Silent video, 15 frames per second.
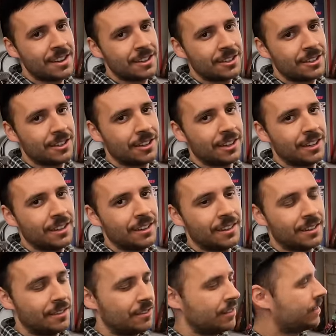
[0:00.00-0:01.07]
to
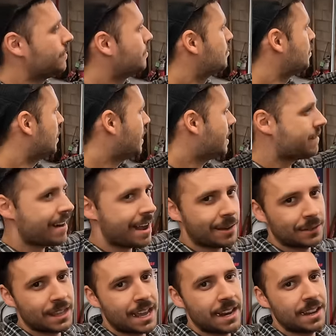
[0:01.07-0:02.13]
play around
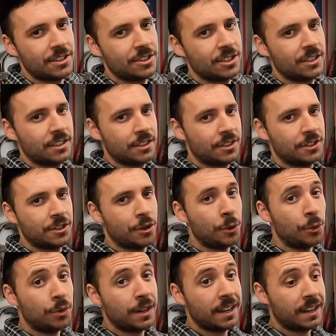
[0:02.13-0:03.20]
with that engine,
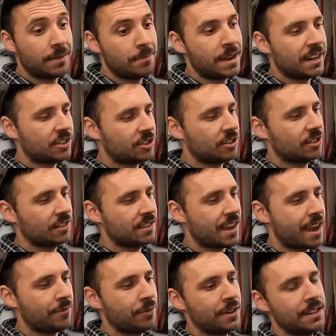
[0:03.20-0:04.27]
tune it, make sure it's
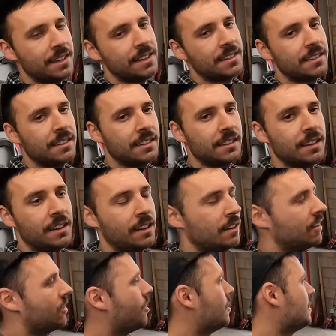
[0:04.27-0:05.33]
halfway decent
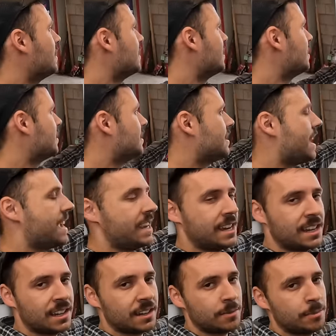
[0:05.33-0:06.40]
on the
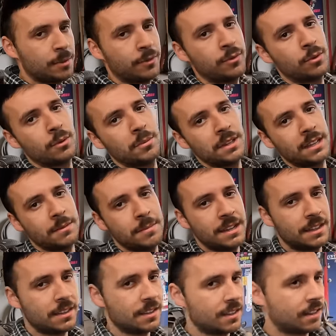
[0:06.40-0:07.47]
stand before we
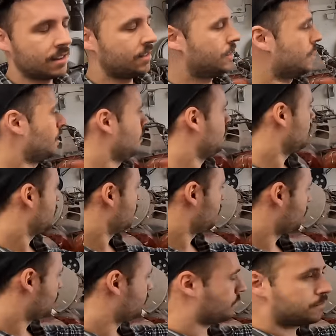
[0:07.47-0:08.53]
commit to
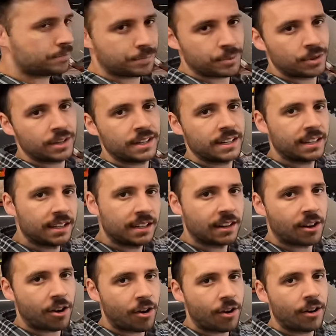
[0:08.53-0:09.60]
putting it in a
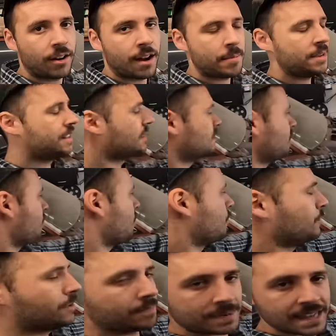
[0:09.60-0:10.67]
car. I mean, this car
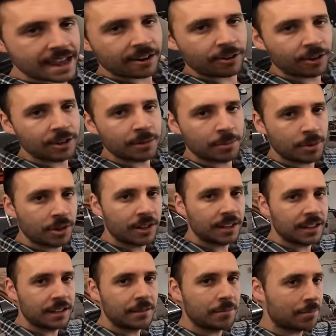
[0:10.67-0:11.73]
wouldn't be that hard to put it
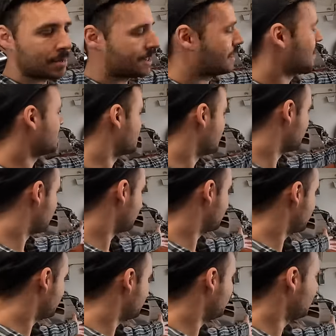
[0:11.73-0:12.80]
in because
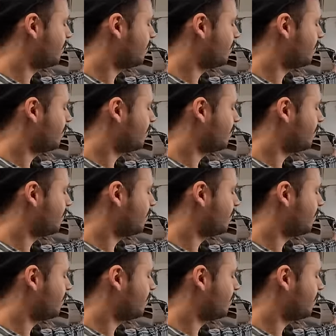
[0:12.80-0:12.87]
it's